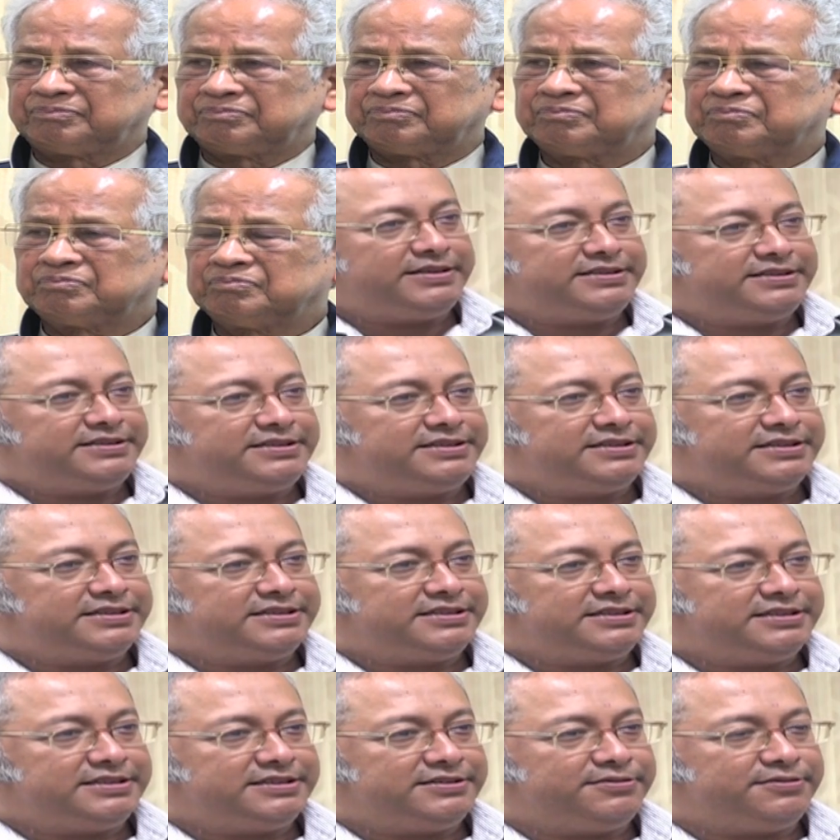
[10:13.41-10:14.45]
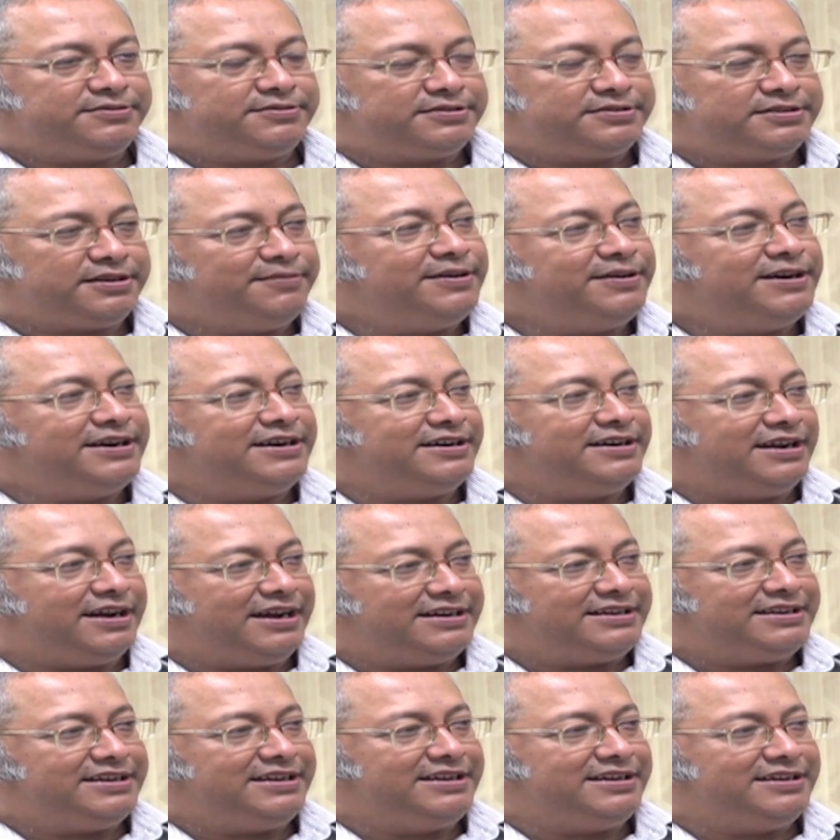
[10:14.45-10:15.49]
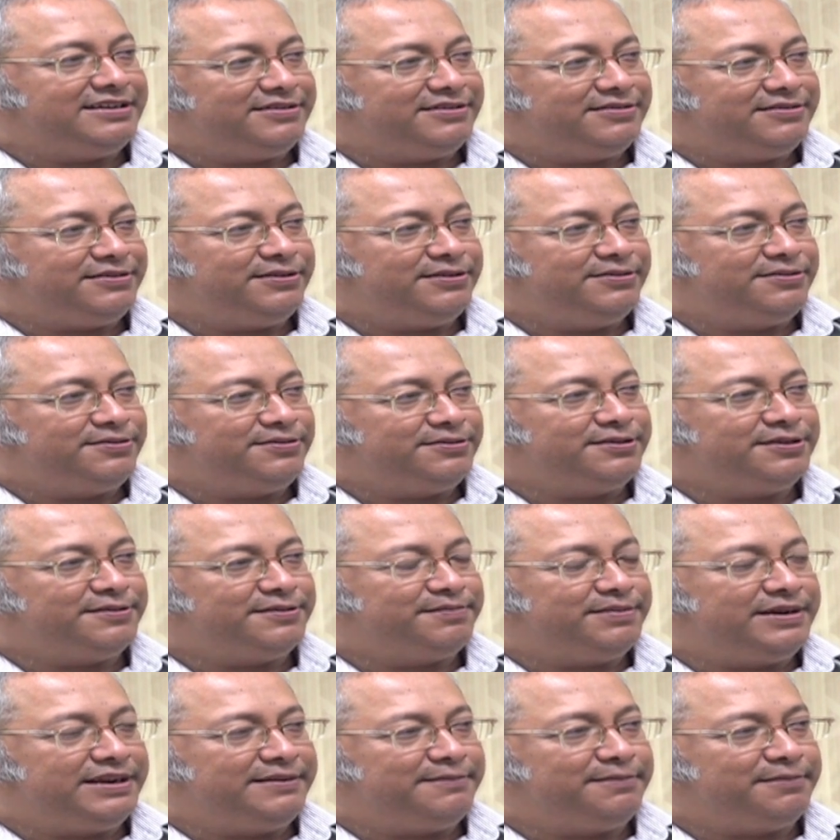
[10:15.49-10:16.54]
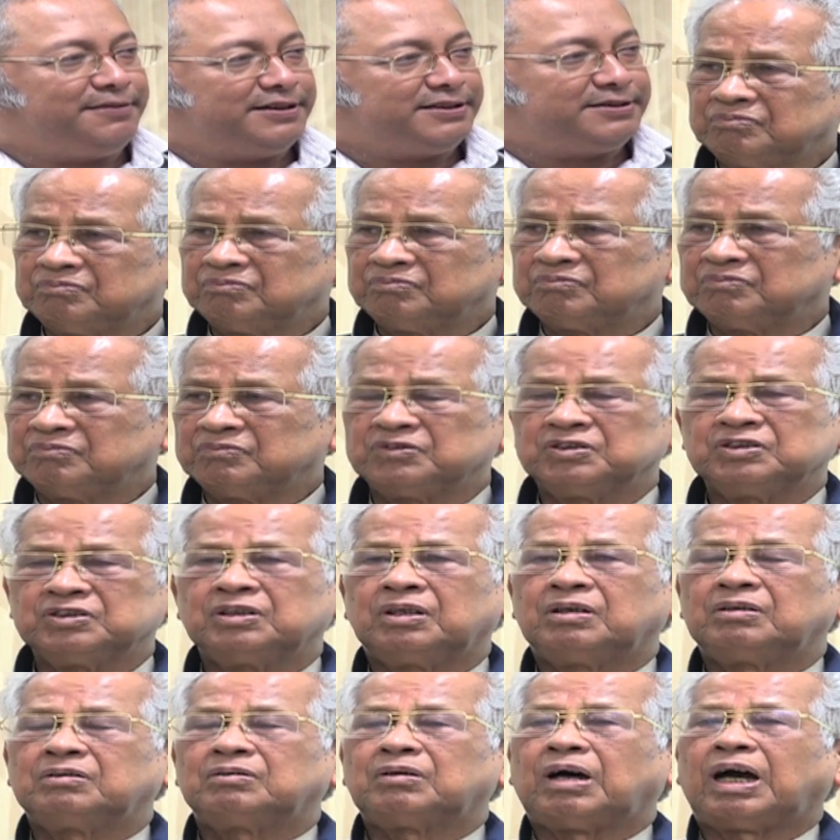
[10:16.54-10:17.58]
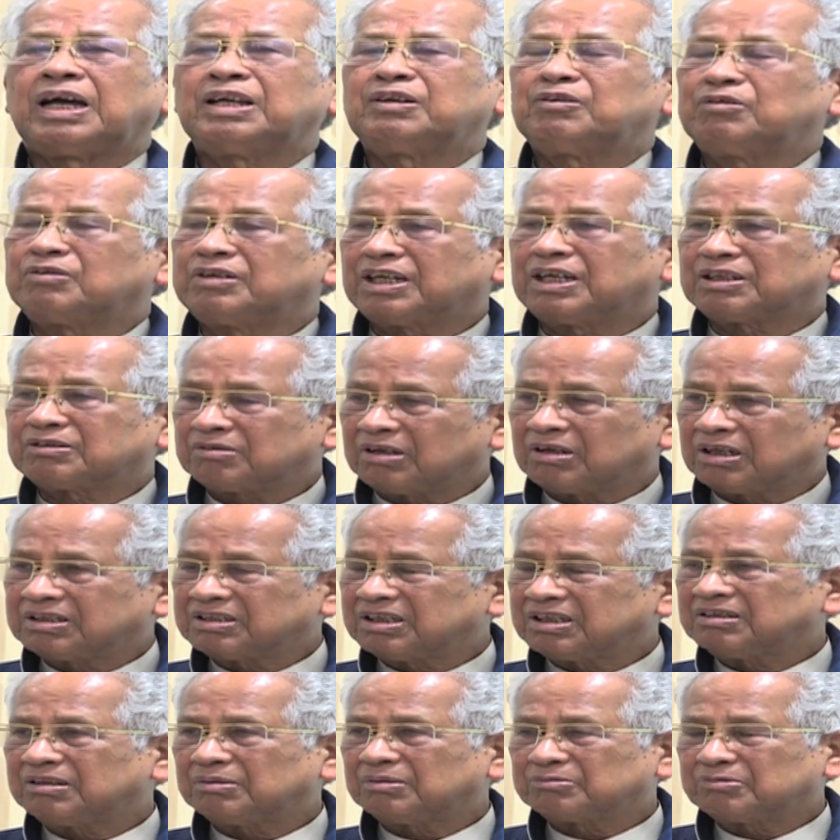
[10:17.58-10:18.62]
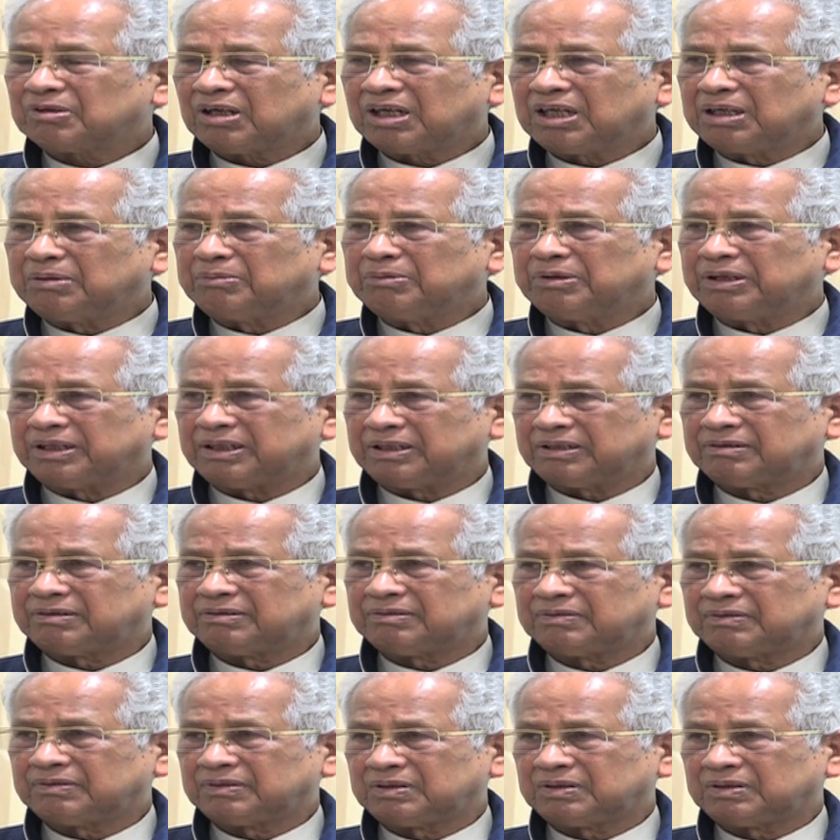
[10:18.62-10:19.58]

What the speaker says: But somewhere, I think you could not bring Prasbrata. I know, that's why I say you have to eliminate.